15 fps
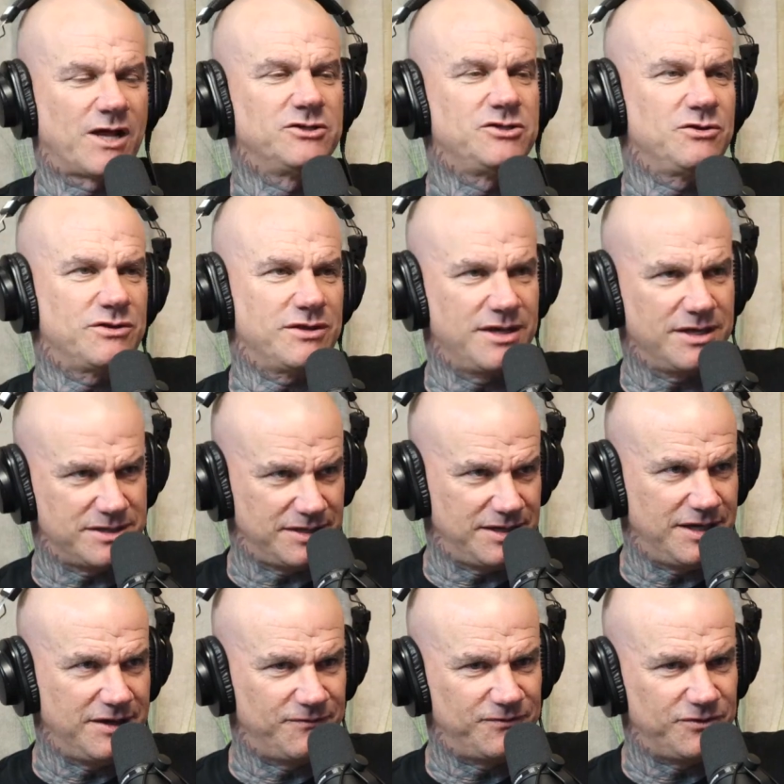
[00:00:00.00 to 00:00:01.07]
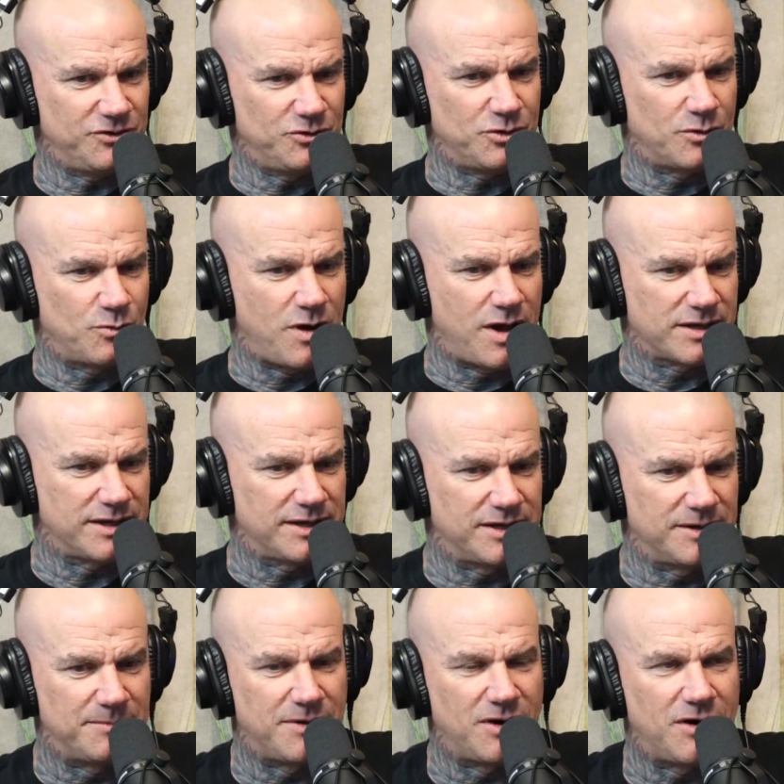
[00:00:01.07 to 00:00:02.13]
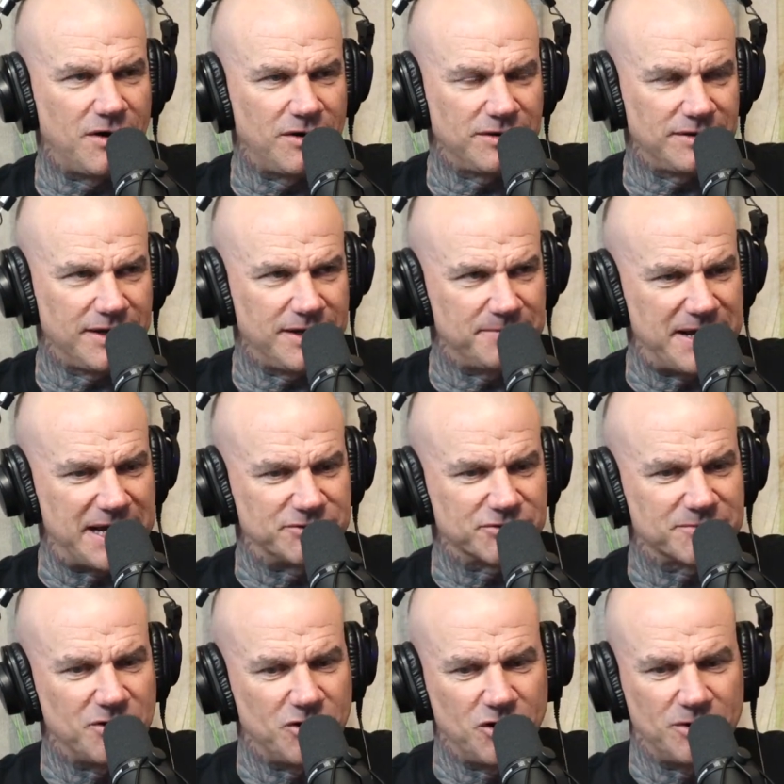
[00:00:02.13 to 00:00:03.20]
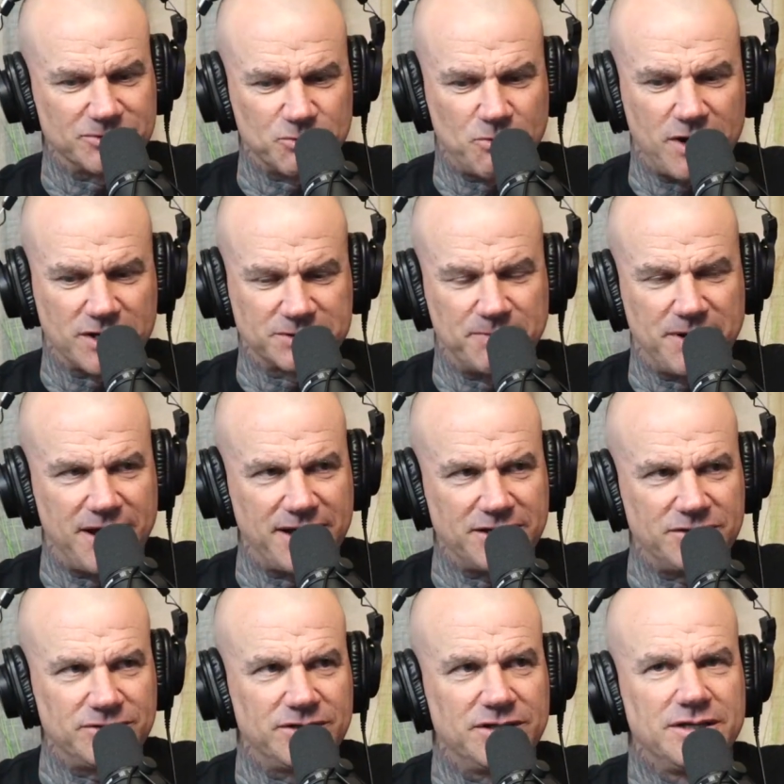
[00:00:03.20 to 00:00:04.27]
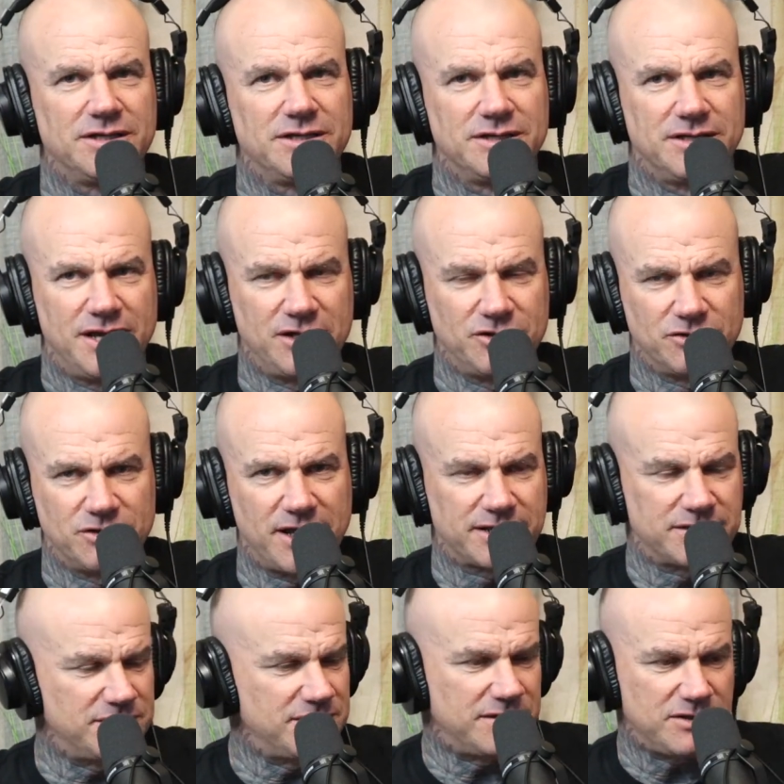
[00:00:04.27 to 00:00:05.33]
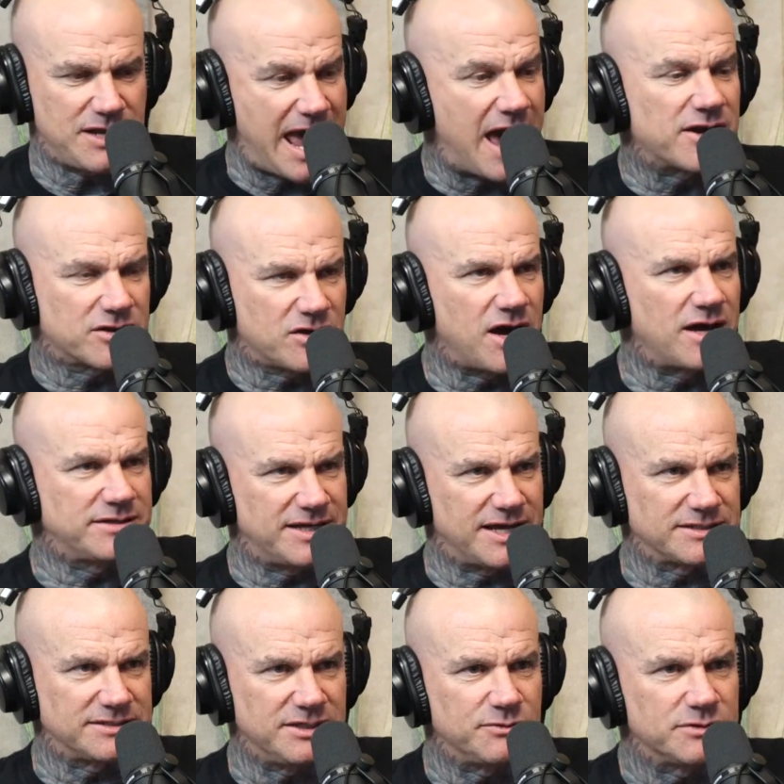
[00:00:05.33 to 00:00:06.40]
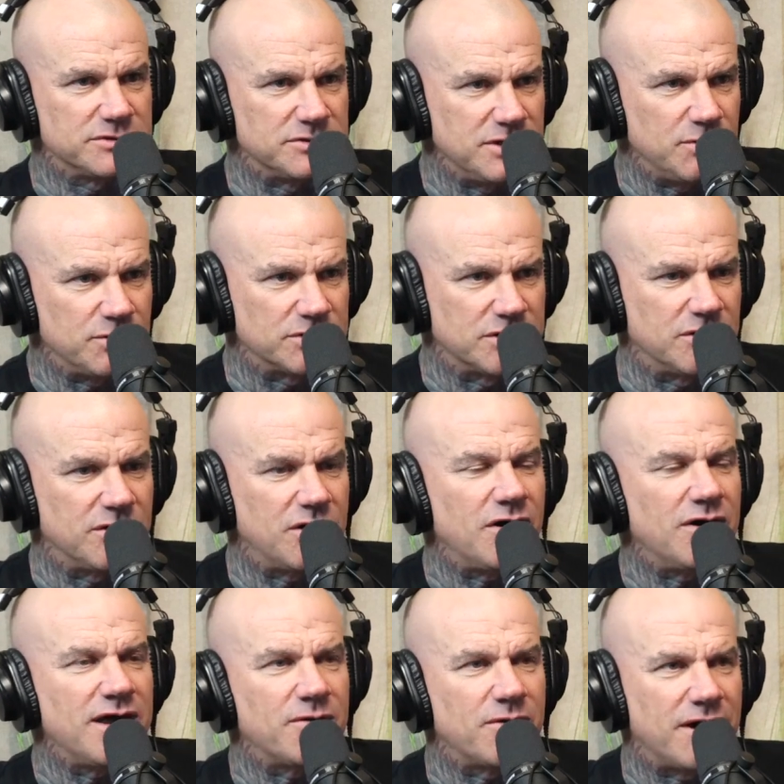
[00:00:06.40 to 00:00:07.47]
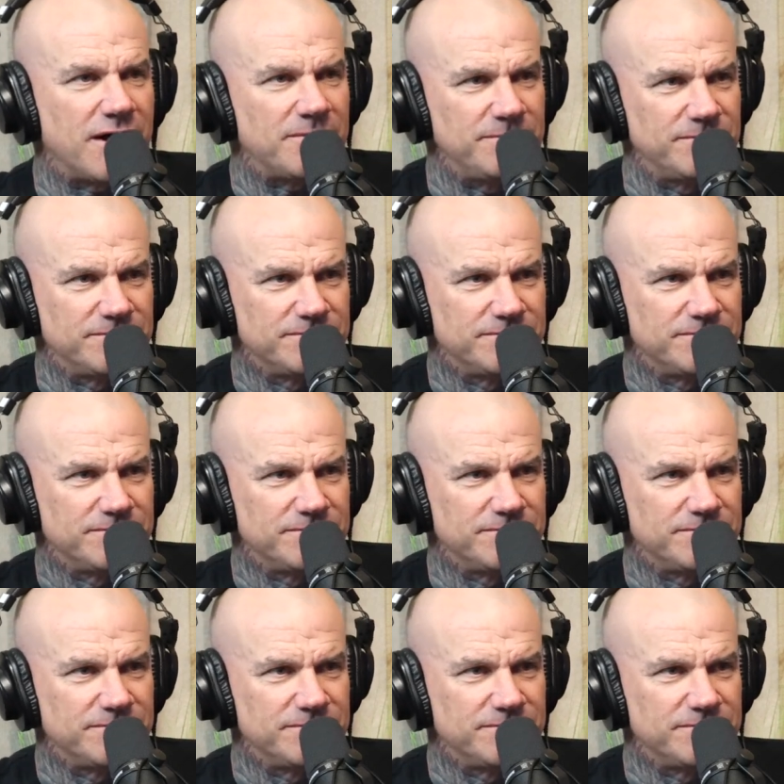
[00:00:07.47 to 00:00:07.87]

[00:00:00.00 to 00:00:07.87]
Do you think if you are walking in a mall and Patrick Mahomes walks by you, and you're like out of context, he would go, "Oh, hey, Rob."